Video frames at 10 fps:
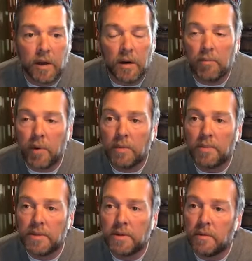our
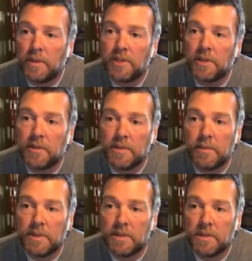purpose, our mission as a
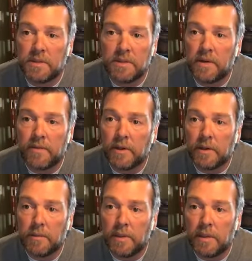business is never
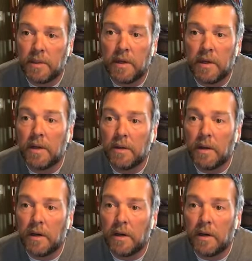going to be done.